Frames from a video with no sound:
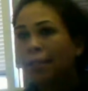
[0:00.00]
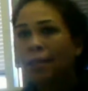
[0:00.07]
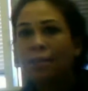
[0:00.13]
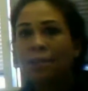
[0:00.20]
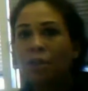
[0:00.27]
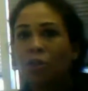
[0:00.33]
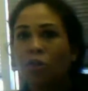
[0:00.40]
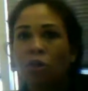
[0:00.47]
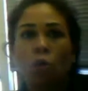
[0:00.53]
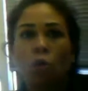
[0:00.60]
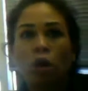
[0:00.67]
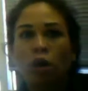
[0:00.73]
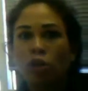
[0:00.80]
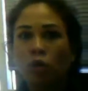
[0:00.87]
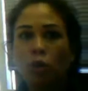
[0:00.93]
It's literally a
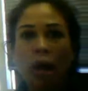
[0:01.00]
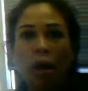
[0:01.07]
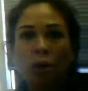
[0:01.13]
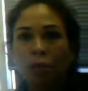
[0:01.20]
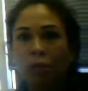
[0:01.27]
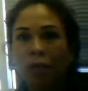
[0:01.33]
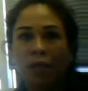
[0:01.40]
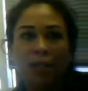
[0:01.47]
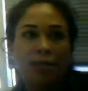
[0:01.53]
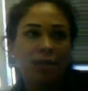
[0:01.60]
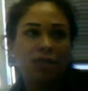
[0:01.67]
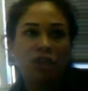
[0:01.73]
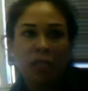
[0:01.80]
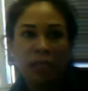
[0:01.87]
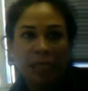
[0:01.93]
1 or 2 hour read. It's
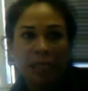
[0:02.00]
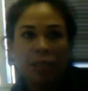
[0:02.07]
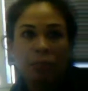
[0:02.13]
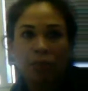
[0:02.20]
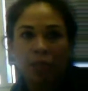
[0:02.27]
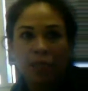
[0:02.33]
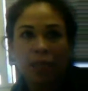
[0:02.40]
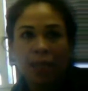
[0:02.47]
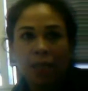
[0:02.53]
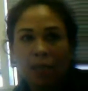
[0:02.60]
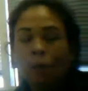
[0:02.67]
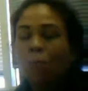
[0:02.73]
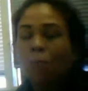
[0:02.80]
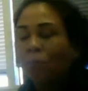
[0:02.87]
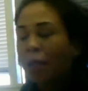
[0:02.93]
such an easy read,
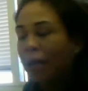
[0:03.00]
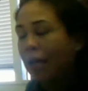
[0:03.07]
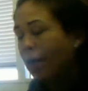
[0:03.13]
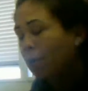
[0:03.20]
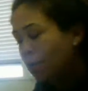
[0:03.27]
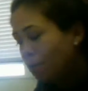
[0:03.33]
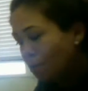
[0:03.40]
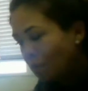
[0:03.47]
and